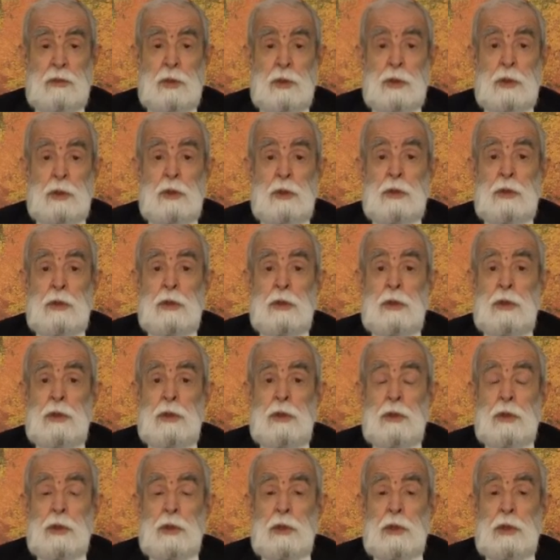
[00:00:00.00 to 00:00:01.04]

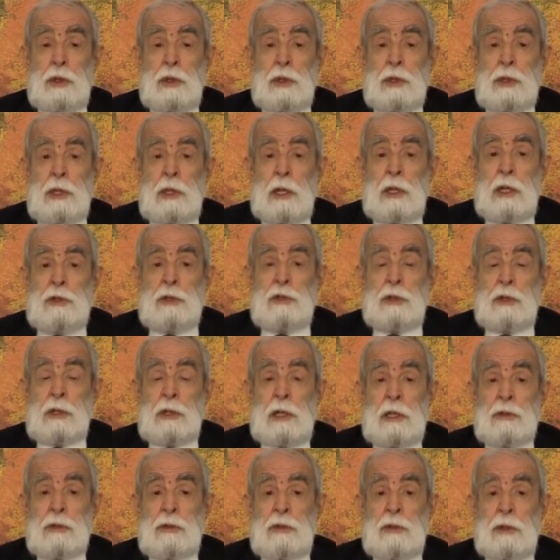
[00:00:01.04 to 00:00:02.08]
mutluluğu daha çok
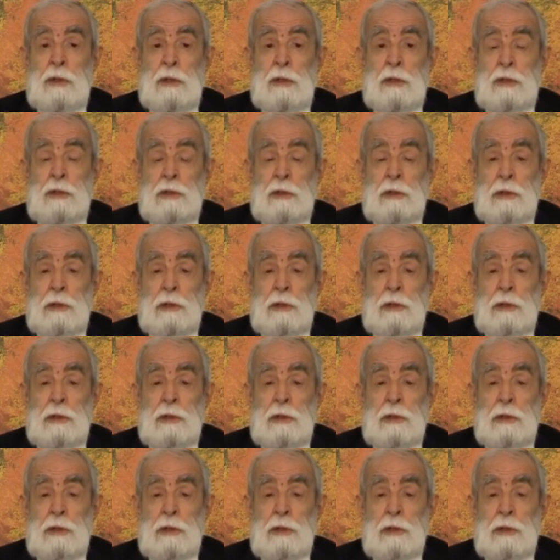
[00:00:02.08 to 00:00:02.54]
artıyor.